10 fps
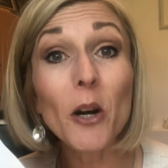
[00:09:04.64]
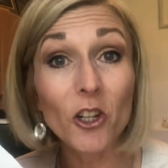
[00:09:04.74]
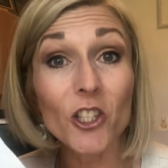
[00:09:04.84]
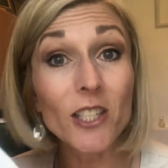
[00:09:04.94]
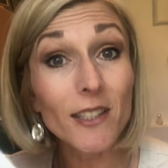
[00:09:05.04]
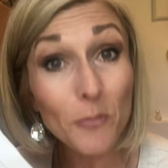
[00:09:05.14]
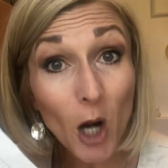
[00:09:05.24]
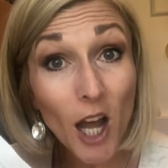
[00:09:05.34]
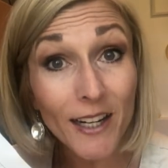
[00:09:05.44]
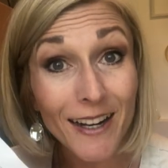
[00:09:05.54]
purchase the
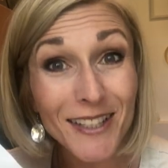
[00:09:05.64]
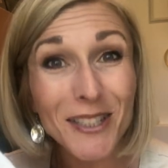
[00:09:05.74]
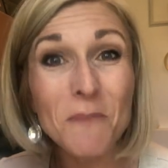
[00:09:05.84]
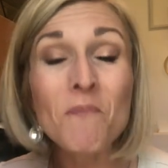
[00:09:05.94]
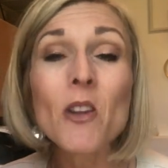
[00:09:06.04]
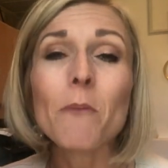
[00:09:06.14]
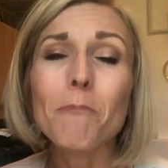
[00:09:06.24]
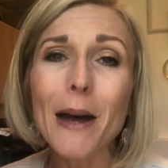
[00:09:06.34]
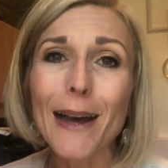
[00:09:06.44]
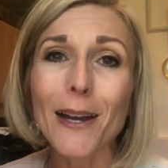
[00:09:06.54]
products.
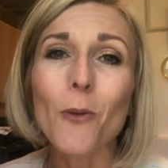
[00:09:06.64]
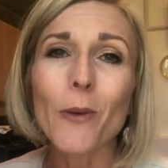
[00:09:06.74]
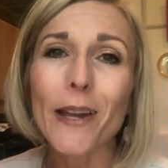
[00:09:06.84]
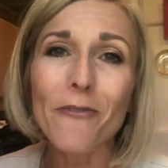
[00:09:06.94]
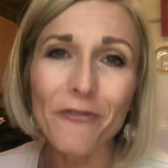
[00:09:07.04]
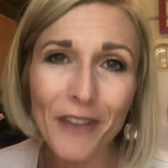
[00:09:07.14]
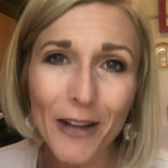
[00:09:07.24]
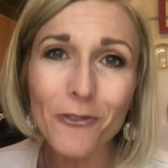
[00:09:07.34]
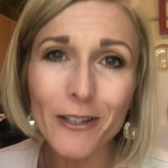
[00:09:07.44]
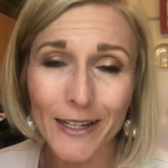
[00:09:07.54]
But we have
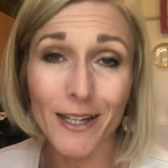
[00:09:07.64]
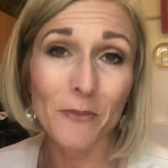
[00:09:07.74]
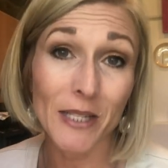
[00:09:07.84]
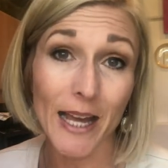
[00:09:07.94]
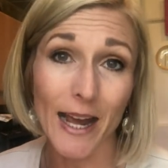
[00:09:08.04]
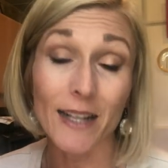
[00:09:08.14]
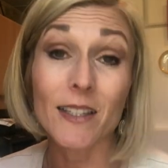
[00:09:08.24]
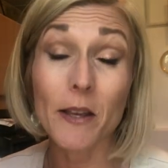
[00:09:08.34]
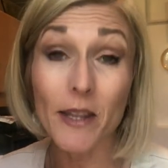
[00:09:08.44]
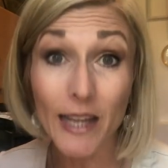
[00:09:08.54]
federal income tax
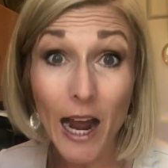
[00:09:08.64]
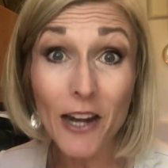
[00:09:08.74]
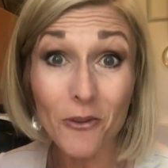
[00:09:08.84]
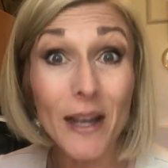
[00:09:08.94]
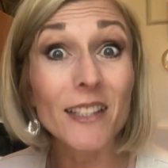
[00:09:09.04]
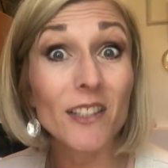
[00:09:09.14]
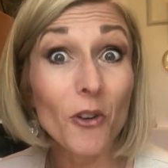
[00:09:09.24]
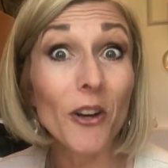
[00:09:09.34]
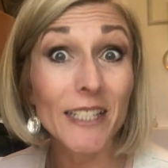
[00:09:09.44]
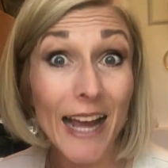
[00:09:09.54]
that the IRS is
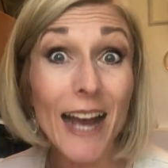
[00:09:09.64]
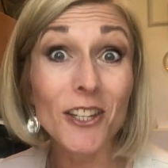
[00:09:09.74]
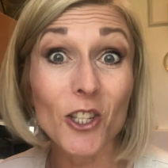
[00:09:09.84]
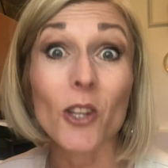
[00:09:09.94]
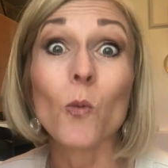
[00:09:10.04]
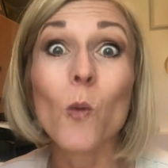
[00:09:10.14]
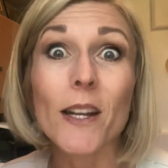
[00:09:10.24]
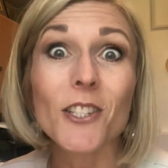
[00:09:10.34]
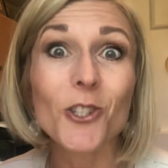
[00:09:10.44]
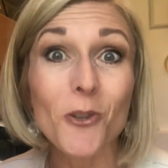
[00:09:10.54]
going to ask you,
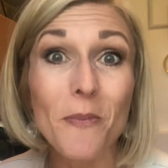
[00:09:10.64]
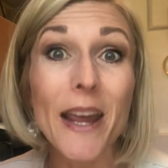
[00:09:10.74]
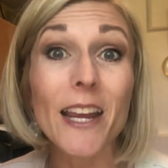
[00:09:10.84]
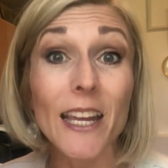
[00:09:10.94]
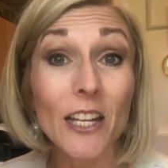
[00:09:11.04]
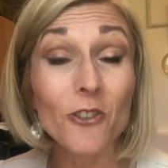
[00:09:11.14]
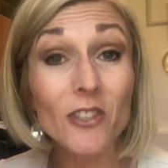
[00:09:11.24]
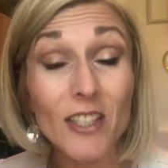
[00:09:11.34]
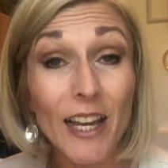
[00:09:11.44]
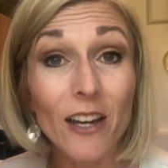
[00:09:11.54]
what did you make in your
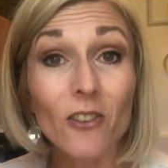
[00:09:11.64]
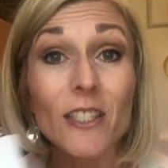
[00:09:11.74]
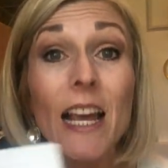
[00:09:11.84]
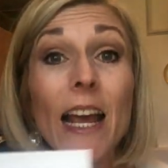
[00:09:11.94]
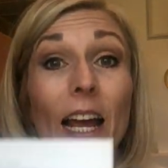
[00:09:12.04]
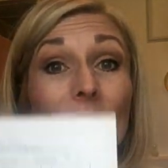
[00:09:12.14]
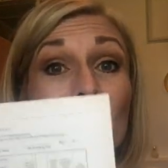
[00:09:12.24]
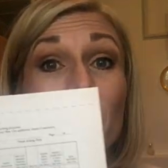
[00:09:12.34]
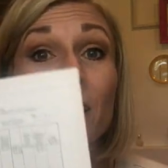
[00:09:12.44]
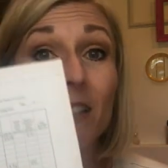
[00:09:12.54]
sales? And
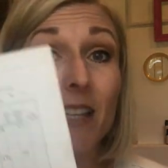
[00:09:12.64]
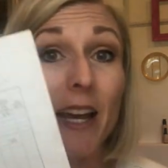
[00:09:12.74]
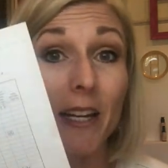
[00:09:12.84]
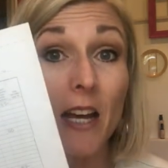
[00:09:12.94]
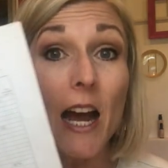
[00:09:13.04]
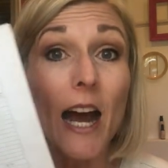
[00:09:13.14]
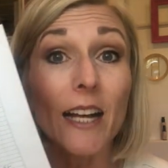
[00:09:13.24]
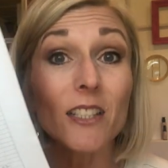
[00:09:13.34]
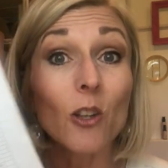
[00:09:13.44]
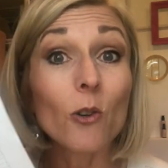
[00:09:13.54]
you're going to say,
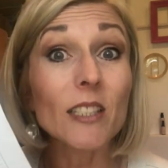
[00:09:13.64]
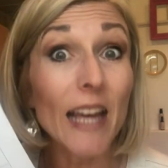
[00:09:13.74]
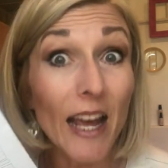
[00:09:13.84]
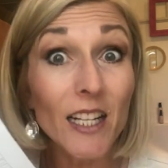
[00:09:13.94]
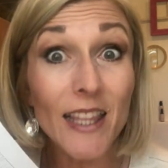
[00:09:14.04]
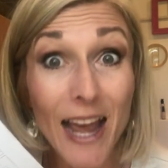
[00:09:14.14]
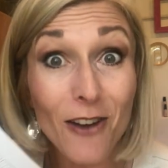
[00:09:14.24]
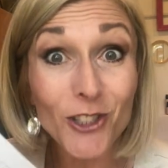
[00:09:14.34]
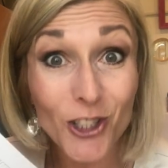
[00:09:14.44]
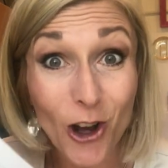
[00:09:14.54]
I sold
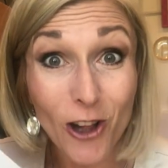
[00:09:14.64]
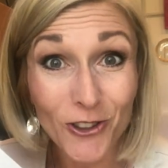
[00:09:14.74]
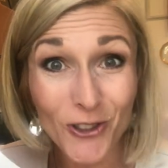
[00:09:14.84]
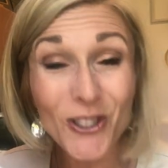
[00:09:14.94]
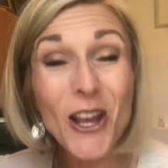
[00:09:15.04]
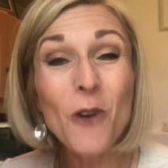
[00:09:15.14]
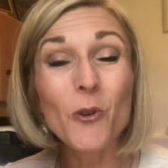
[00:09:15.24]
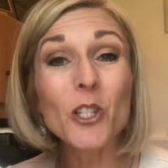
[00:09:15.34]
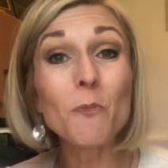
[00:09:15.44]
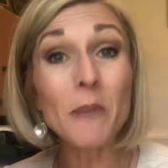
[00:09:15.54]
$10,000,
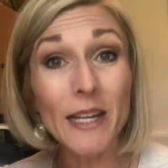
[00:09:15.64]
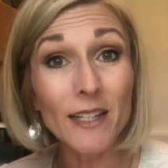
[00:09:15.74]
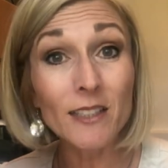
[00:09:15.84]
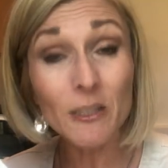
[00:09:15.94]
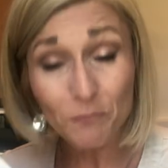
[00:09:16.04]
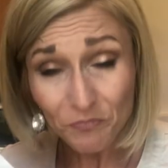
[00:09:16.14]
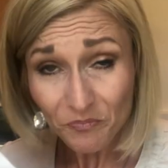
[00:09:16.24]
which means